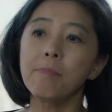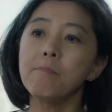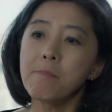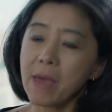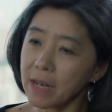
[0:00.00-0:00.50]

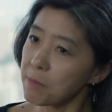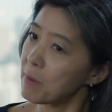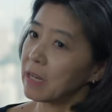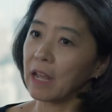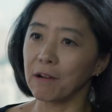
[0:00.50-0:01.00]
and
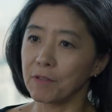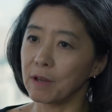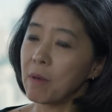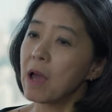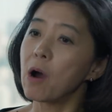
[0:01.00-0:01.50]
many of
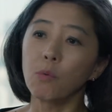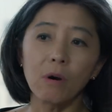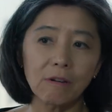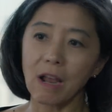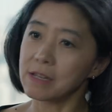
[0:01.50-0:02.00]
them
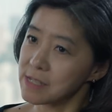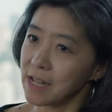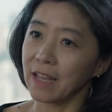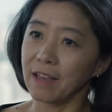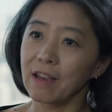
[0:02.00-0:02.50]
will not
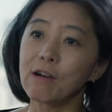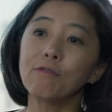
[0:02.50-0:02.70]
stay